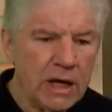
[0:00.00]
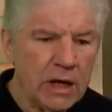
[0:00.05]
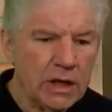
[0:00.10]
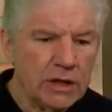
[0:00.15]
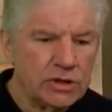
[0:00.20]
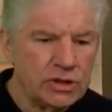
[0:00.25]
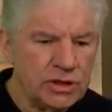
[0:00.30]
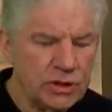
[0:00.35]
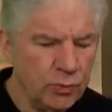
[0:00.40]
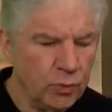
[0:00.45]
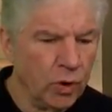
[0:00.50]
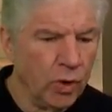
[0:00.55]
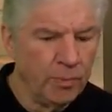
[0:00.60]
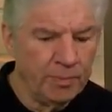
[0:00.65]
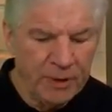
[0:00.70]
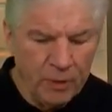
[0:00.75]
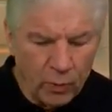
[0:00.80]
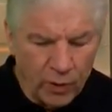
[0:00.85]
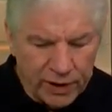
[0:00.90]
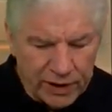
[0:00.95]
She wrote
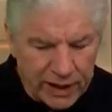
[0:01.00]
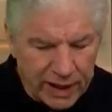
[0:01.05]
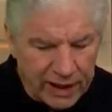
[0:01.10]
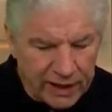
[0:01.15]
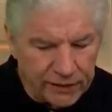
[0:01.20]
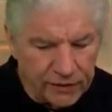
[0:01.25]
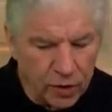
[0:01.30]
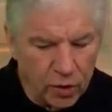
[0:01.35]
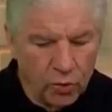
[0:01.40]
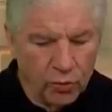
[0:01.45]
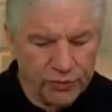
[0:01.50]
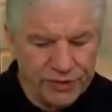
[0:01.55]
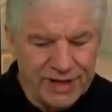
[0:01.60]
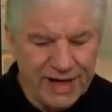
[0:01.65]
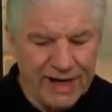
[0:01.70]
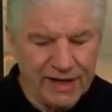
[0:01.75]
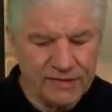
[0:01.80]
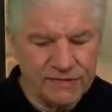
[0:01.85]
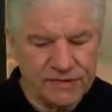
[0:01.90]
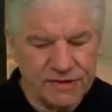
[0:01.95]
me one day, and the whole
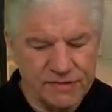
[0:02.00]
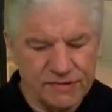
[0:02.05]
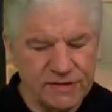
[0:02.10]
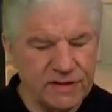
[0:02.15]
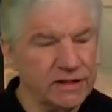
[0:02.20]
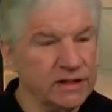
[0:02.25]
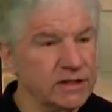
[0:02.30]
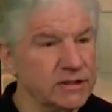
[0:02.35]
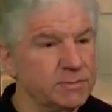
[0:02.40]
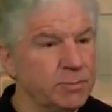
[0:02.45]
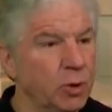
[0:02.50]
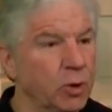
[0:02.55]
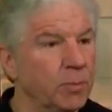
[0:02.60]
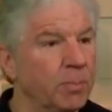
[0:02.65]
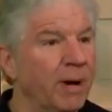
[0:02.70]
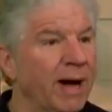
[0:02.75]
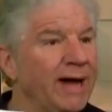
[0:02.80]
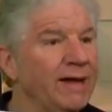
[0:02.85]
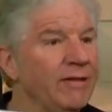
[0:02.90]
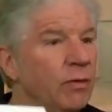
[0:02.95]
text is in this book.
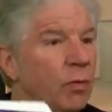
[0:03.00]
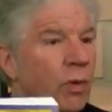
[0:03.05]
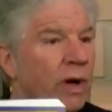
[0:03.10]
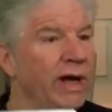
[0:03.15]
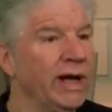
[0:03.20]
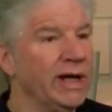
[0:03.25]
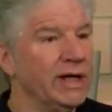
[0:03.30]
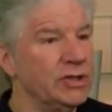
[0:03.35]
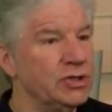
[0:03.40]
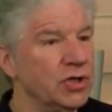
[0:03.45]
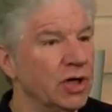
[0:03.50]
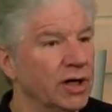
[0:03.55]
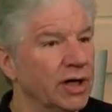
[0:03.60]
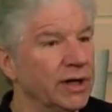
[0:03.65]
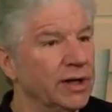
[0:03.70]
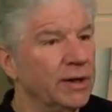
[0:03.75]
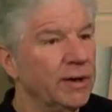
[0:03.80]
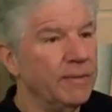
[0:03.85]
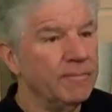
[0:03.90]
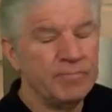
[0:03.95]
By the way,
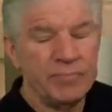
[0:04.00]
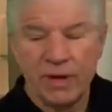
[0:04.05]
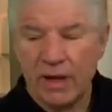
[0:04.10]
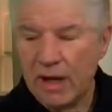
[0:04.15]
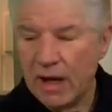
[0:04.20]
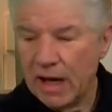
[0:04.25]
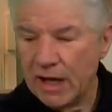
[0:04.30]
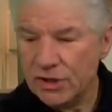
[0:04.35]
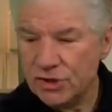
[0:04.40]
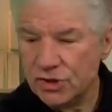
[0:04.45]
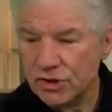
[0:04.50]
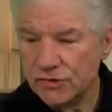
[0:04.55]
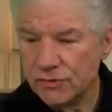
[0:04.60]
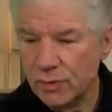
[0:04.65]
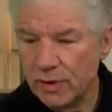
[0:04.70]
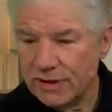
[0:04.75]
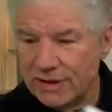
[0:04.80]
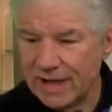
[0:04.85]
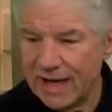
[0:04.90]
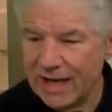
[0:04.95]
John, I just
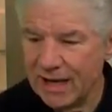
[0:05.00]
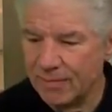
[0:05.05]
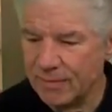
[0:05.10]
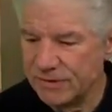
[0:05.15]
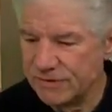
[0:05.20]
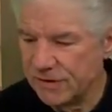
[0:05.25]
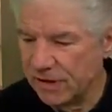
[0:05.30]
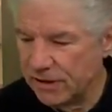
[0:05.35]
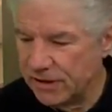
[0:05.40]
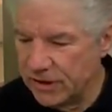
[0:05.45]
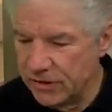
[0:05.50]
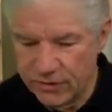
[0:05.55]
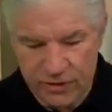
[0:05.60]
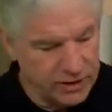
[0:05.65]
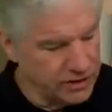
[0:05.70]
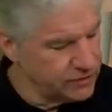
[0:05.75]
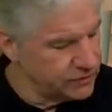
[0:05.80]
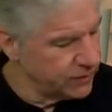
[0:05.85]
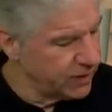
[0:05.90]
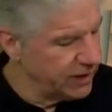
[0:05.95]
went to Amazon. Here it
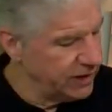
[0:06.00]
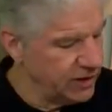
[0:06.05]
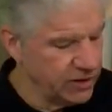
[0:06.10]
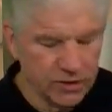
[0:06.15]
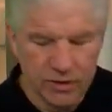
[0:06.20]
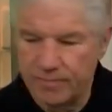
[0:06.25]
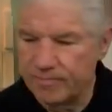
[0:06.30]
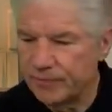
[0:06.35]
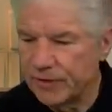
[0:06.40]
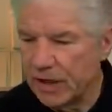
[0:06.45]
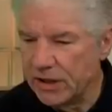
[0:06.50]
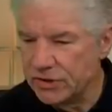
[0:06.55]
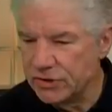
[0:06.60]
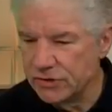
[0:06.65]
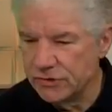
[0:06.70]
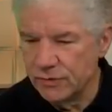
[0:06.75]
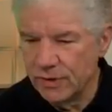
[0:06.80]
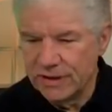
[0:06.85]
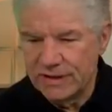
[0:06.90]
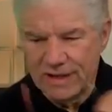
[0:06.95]
is right here. I
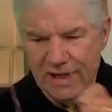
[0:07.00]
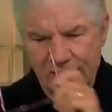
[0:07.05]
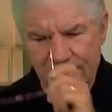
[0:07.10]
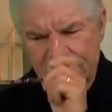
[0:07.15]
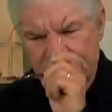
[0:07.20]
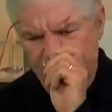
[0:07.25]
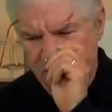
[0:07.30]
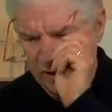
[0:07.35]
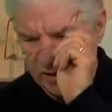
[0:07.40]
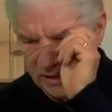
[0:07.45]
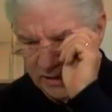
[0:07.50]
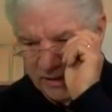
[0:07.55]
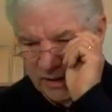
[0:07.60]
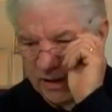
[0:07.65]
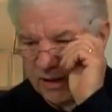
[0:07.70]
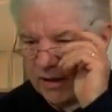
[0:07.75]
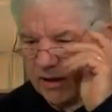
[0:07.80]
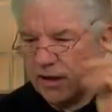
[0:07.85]
just went to Amazon.